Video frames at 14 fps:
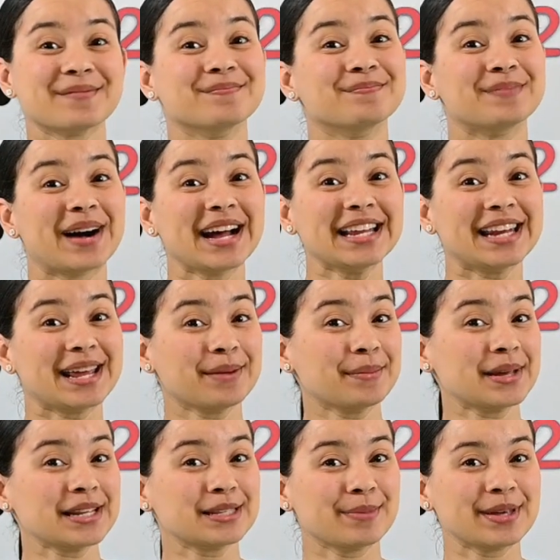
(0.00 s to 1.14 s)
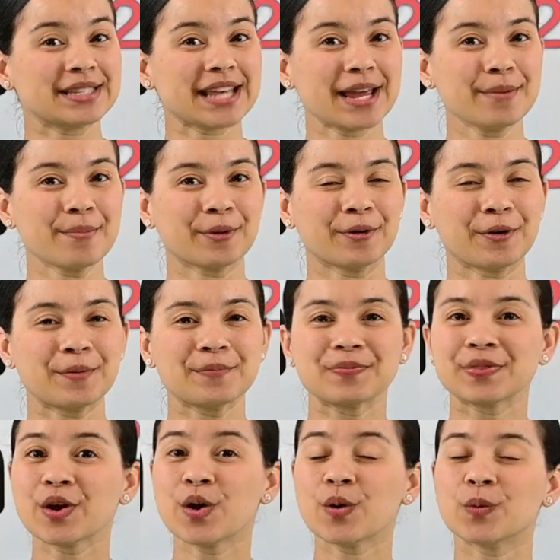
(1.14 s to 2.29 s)
My name is Miss April.
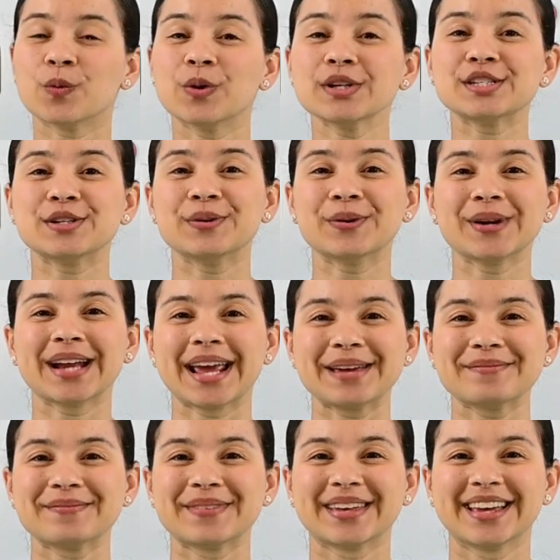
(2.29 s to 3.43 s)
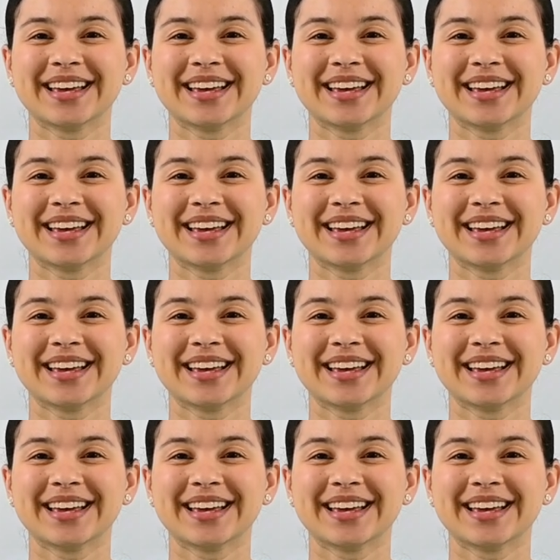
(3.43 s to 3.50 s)
What's your name?